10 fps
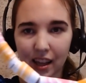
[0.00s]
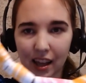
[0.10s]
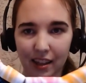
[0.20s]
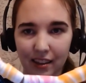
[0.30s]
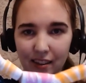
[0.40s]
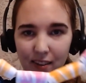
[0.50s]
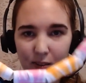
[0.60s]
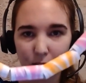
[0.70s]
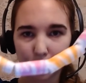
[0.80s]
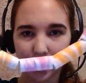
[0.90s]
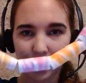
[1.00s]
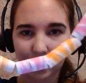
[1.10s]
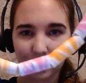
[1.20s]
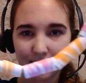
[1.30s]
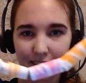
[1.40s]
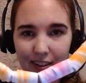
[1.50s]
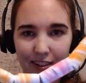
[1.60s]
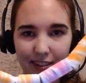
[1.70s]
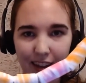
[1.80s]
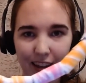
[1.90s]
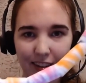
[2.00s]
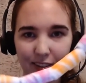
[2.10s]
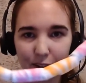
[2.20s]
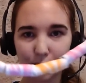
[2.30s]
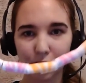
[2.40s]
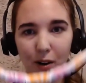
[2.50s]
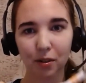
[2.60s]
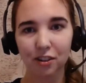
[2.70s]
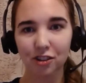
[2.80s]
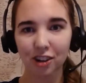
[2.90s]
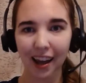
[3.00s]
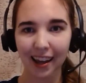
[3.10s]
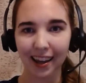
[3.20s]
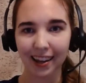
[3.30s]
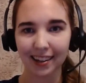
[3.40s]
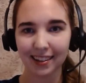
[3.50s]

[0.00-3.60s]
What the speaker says: and this is what my necklace looks like so far with J.